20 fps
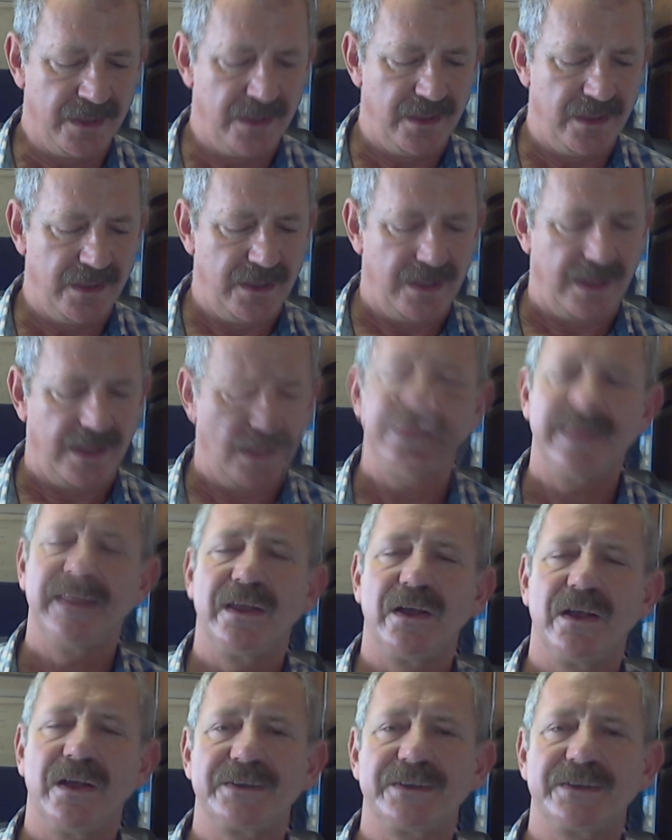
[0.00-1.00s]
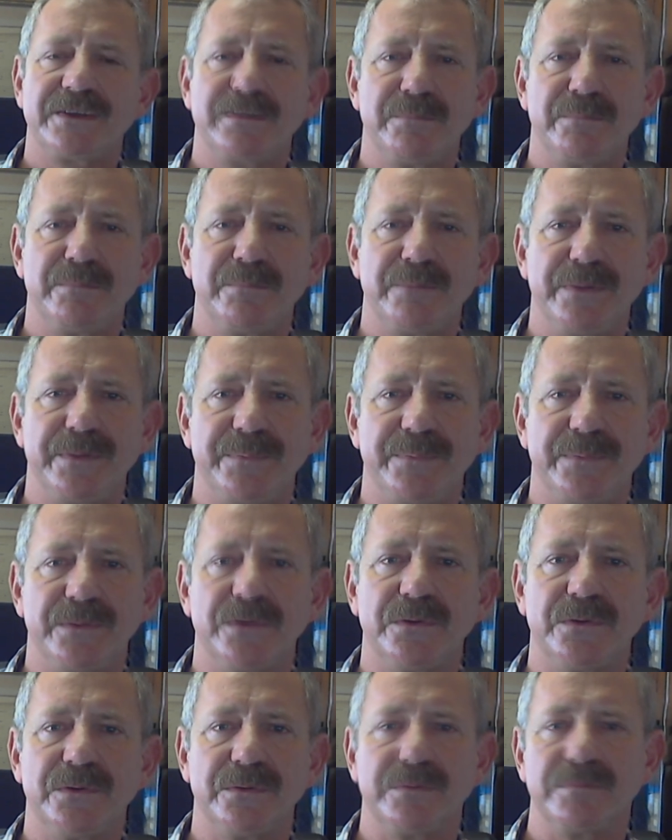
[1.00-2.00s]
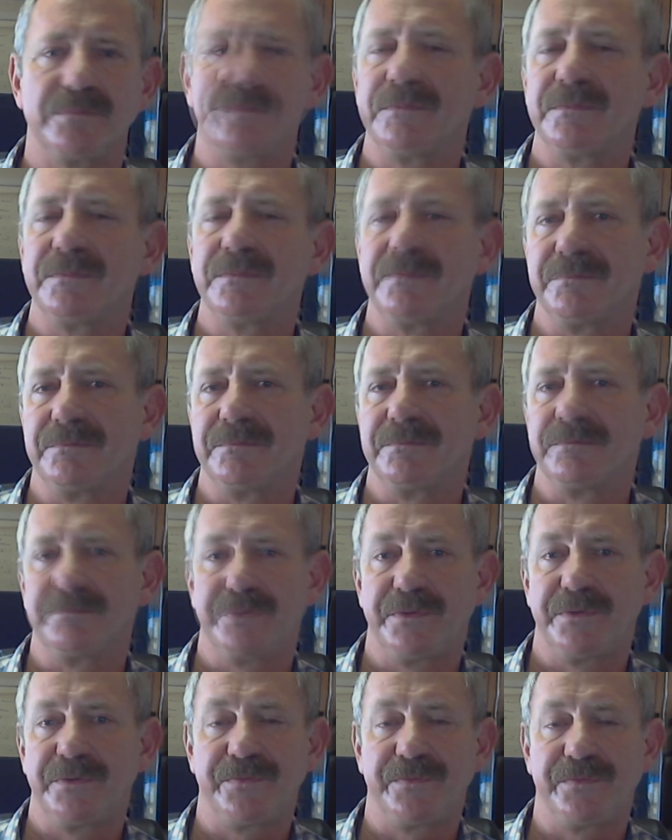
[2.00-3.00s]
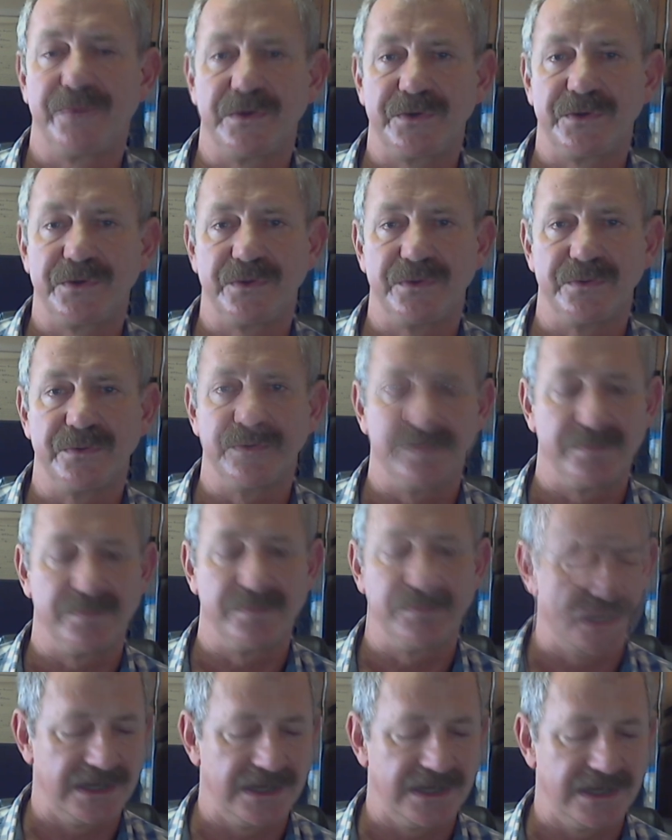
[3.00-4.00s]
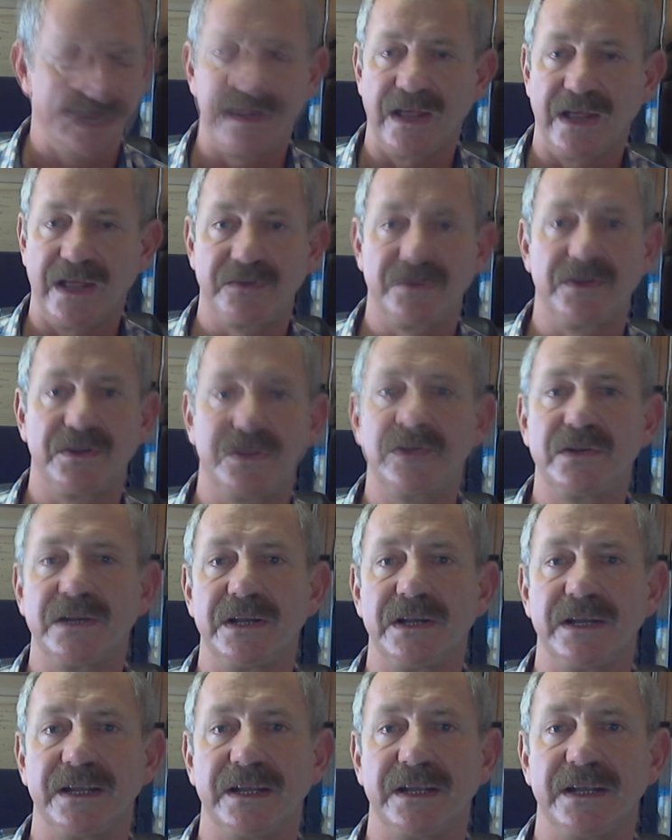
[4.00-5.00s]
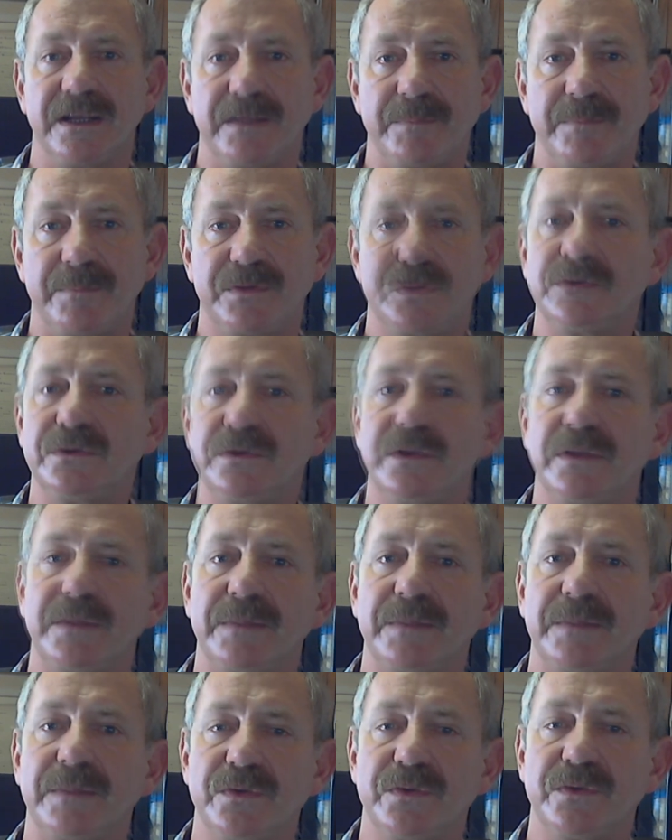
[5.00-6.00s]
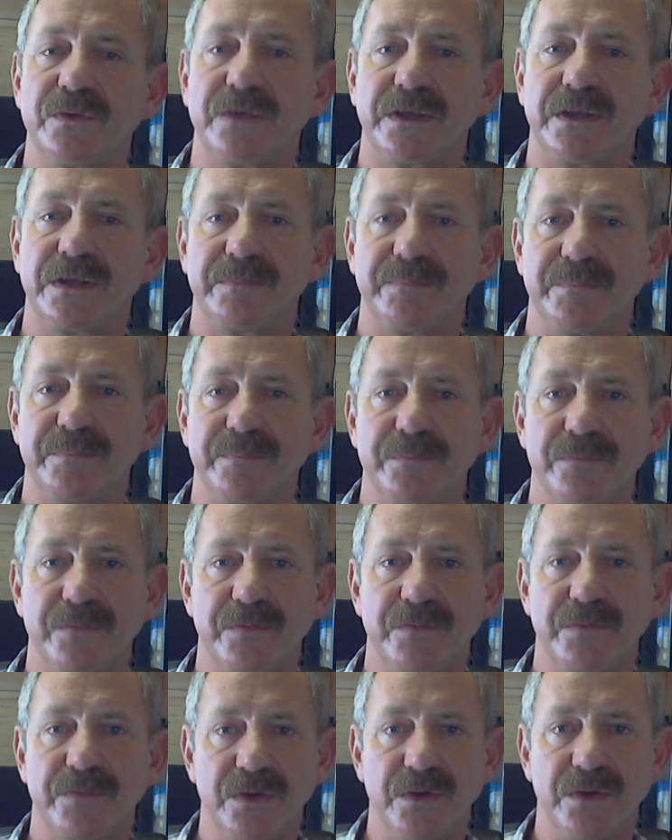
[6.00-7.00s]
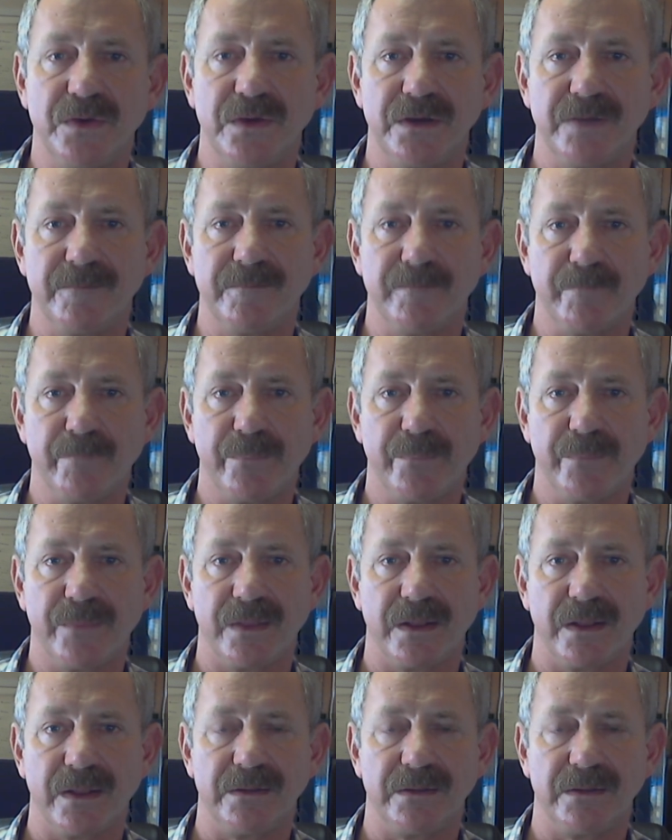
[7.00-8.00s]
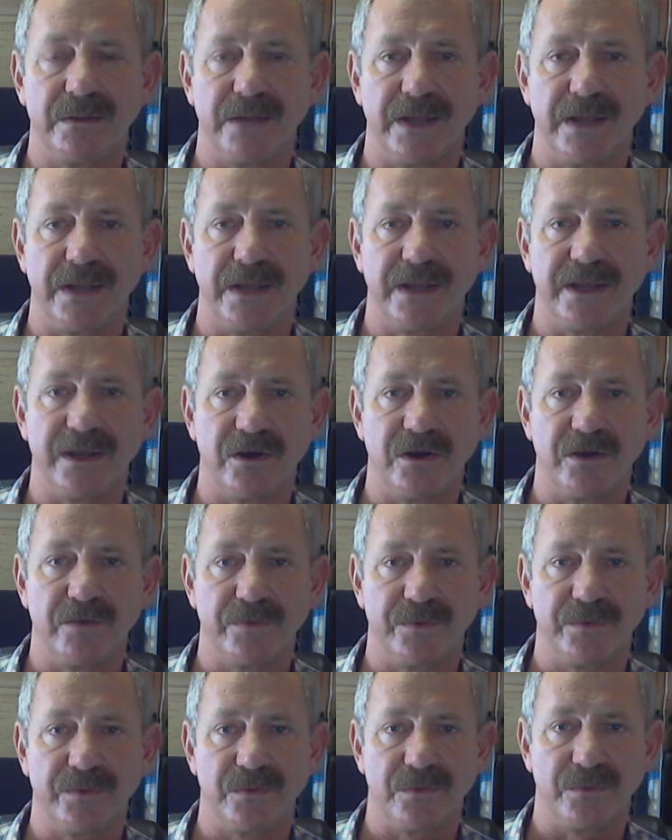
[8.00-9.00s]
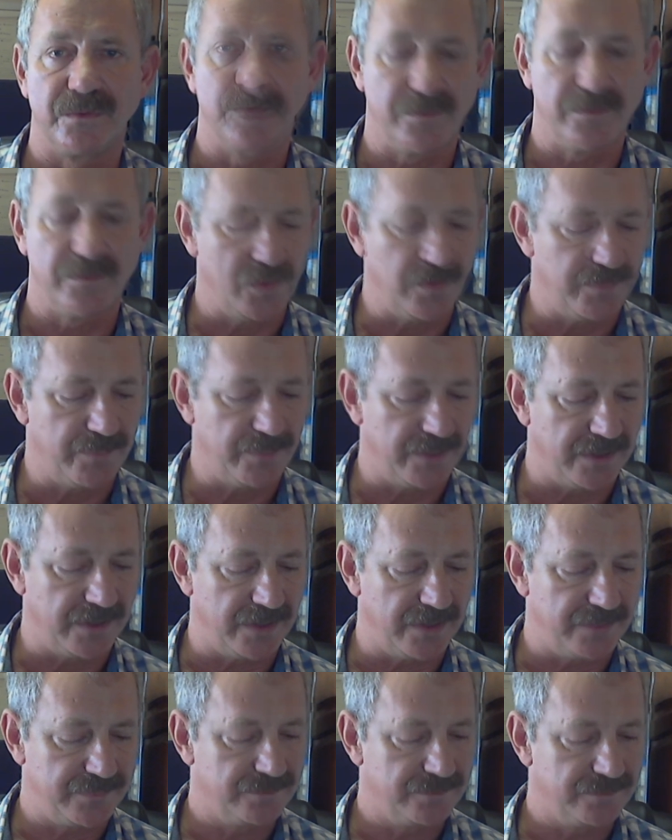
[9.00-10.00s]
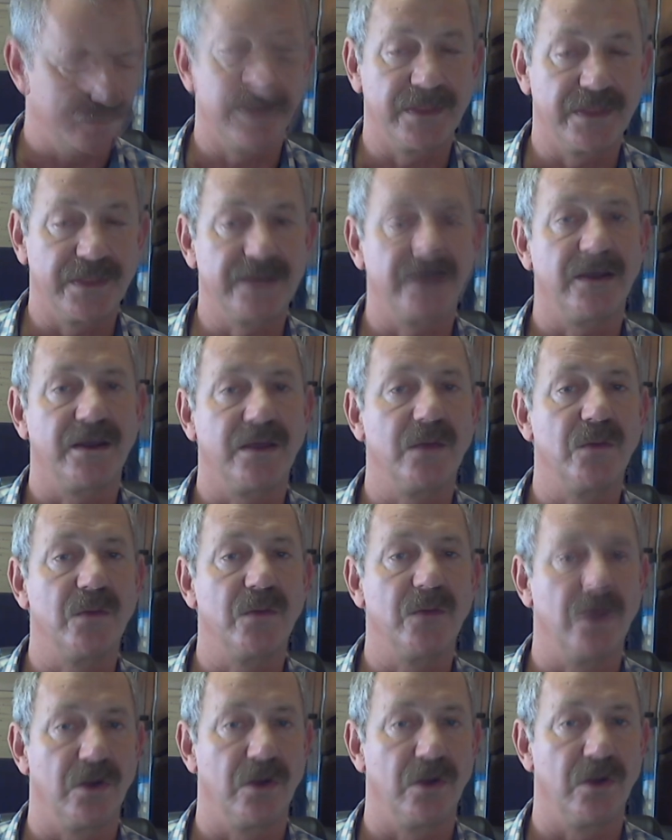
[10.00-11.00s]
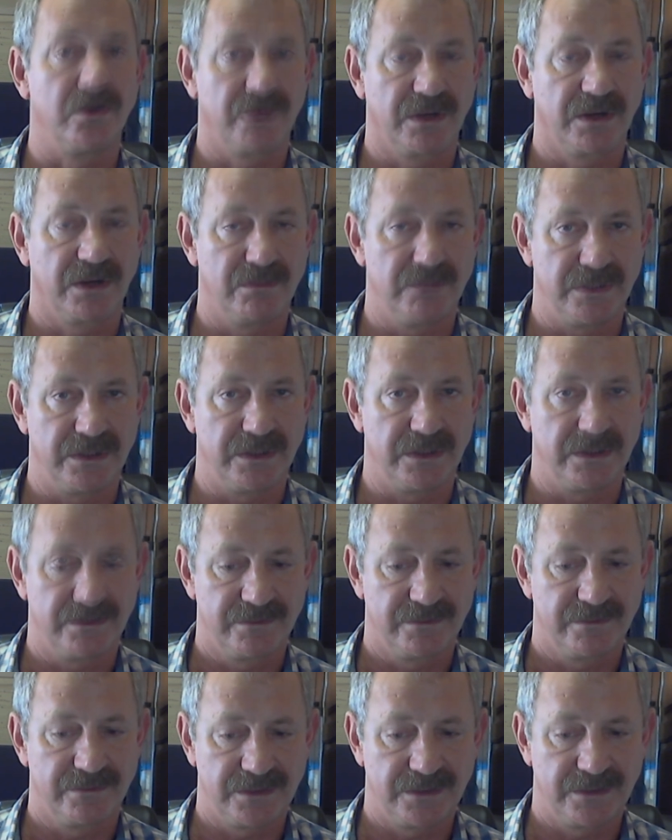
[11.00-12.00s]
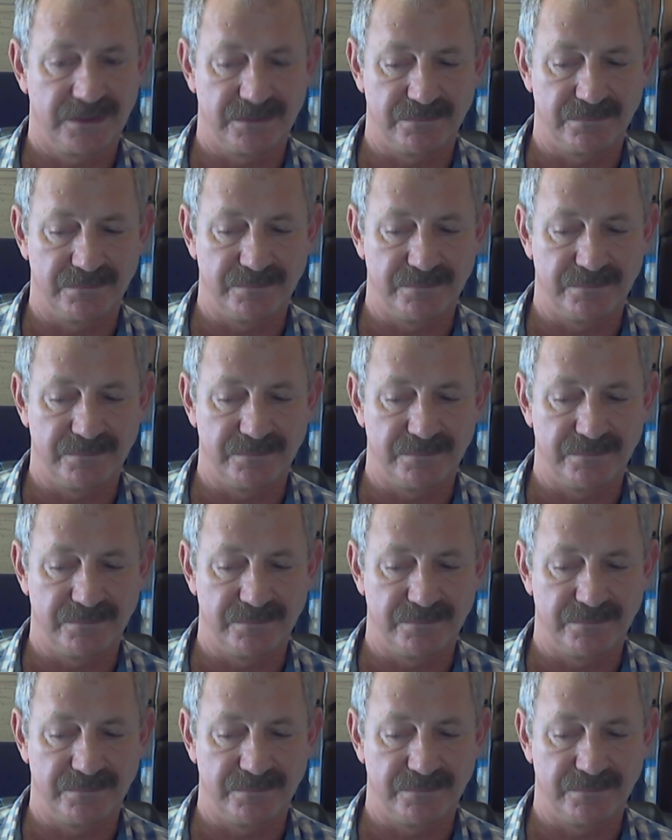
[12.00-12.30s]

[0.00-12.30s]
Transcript: And then there are some people who prefer to clean it out totally up to the wooden layer of your pipe. That I would not recommend. I'm